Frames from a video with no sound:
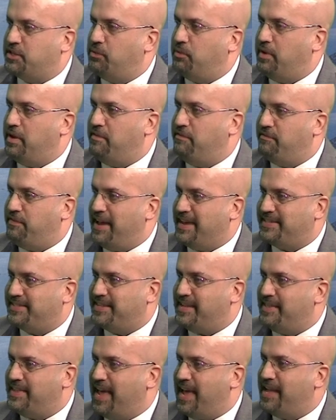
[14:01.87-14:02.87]
would
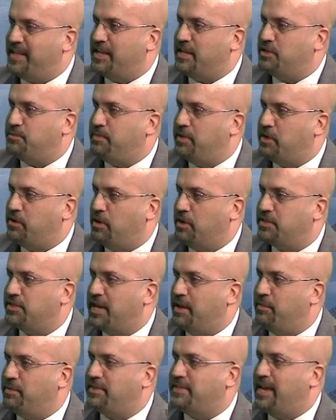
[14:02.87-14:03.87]
invest in that is because
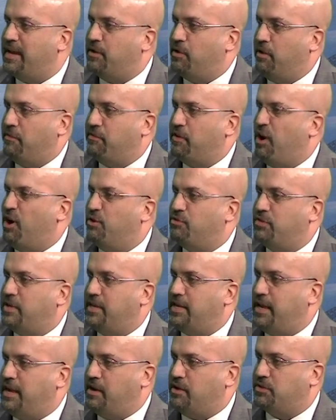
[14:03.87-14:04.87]
it would take over
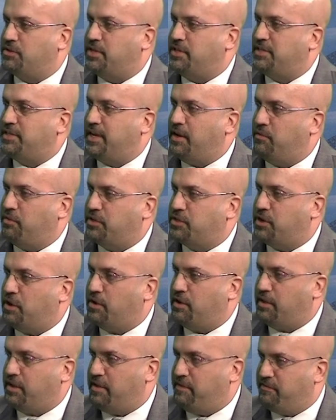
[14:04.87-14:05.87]
100 years to see a
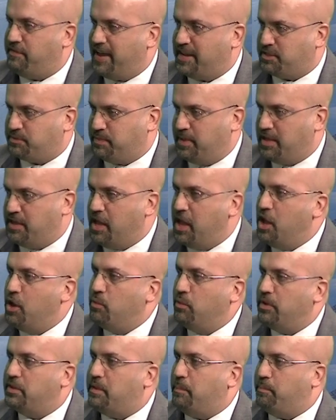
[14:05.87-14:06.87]
return on investment
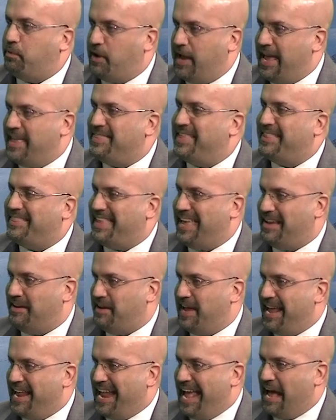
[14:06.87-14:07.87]
with the plan that they
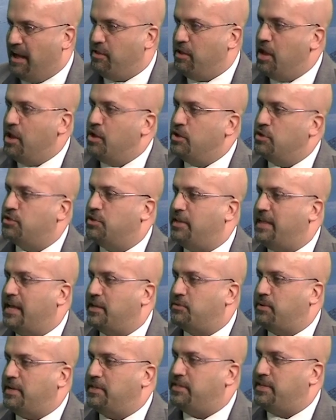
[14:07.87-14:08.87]
laid out. So
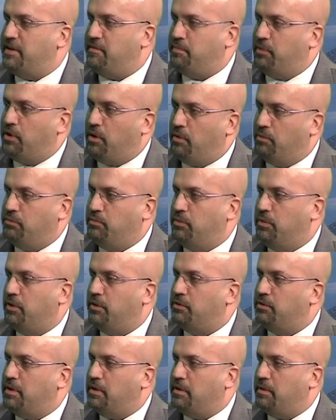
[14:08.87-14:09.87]
that's why Steve Ballone
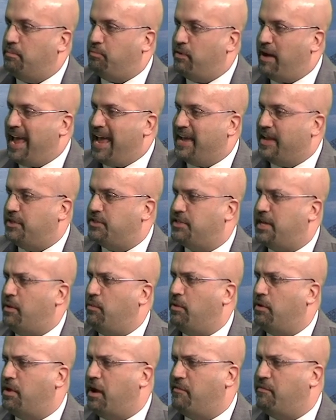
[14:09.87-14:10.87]
will brag and say,
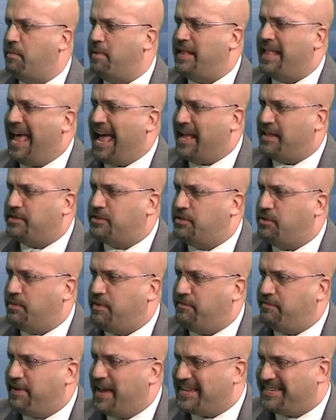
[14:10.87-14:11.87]
well, government had to
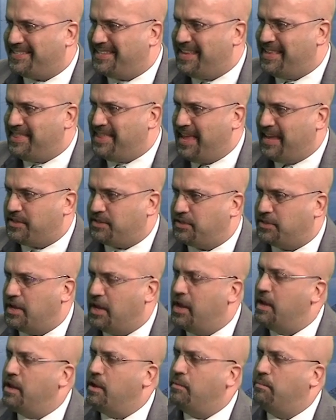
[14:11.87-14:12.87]
invest in this.
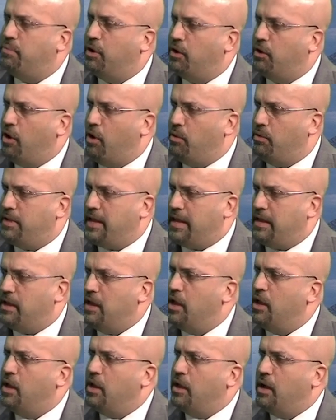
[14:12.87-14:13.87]
Baloney.
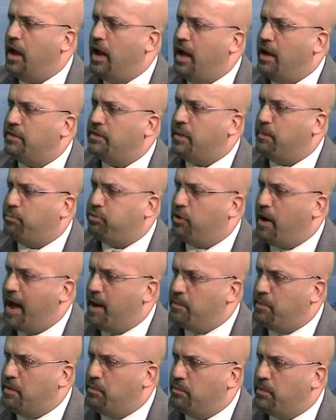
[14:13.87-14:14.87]
The
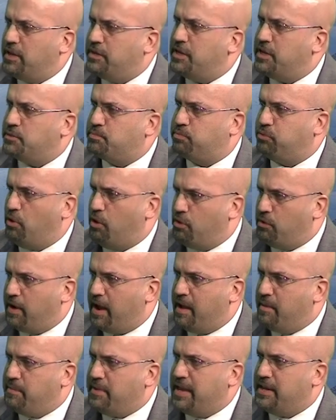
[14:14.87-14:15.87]
problem with this
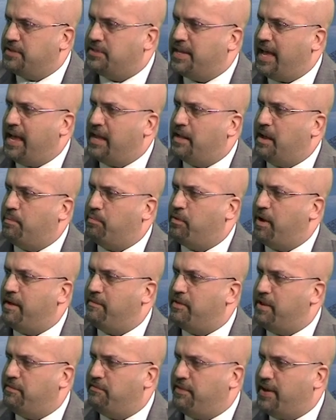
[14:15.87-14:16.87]
program is that a
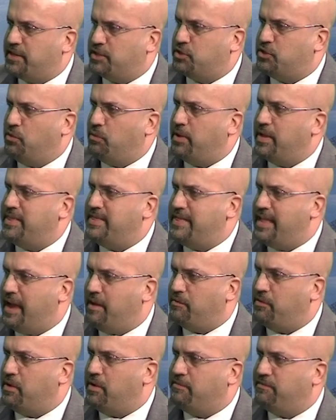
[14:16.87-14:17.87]
private investor would
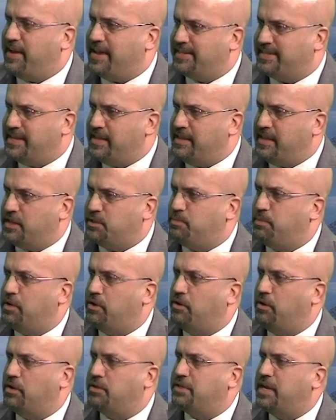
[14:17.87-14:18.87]
never invest in this
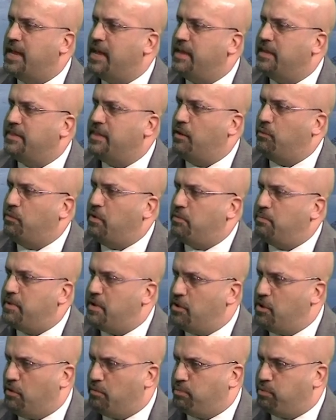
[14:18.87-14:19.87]
because there would
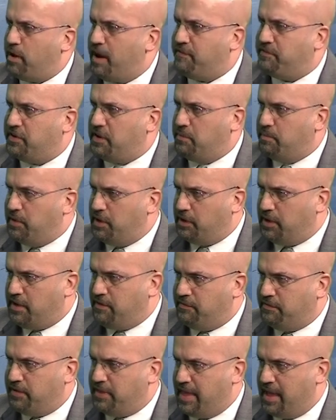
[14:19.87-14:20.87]
be no
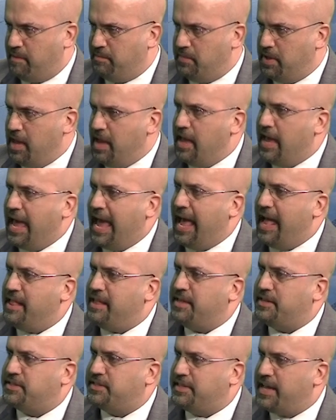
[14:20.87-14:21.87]
profitability for them.
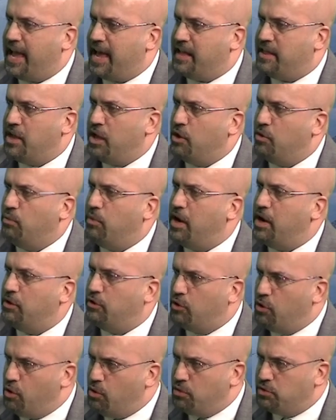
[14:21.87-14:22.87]
And instead, we're
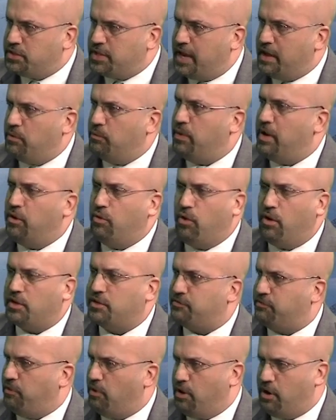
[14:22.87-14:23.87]
losing. We
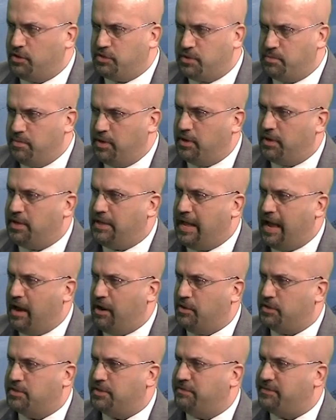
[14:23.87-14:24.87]
lost $400 million
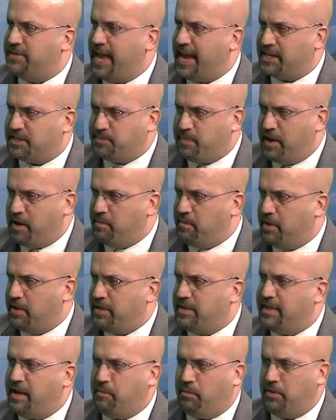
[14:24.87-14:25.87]
of taxpayer
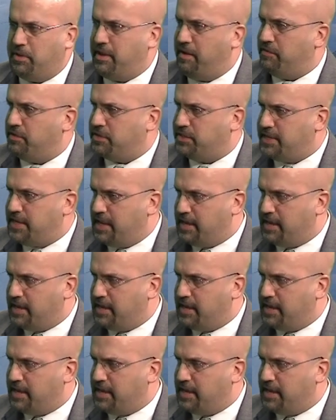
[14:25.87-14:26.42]
money that we'll never see